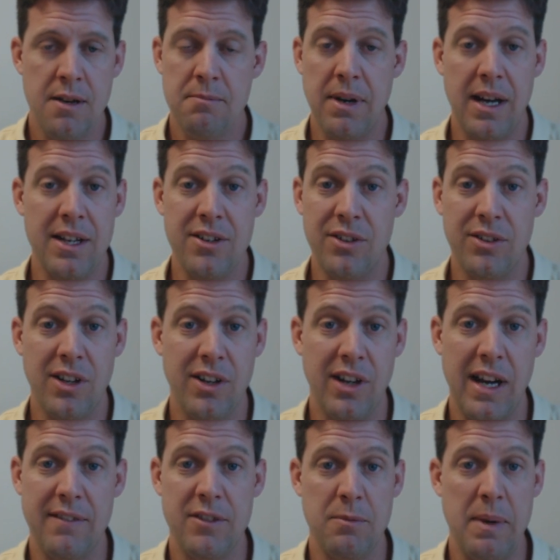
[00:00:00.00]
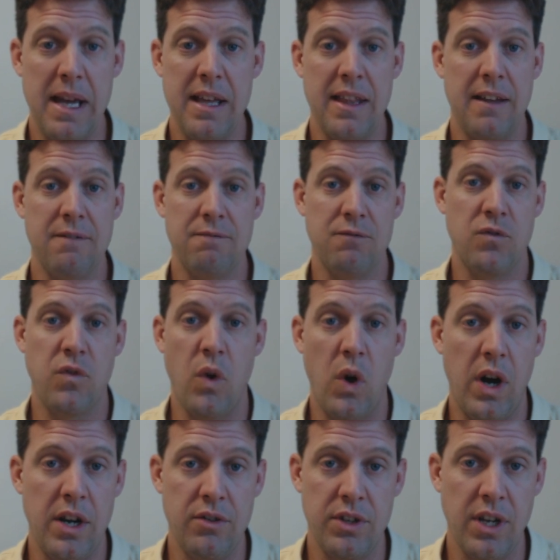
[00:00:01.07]
but I no longer have to pay that
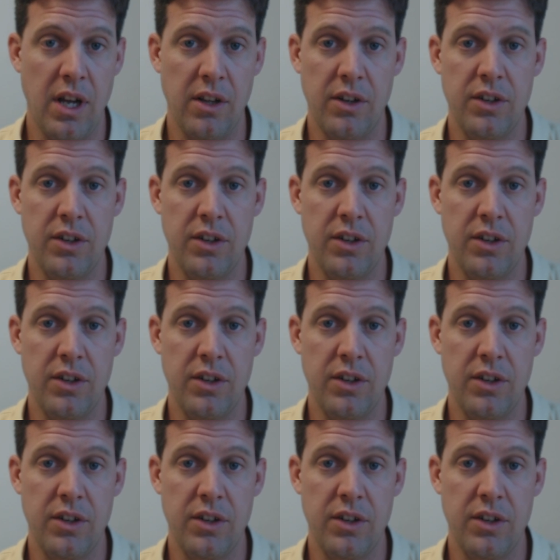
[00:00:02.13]
$400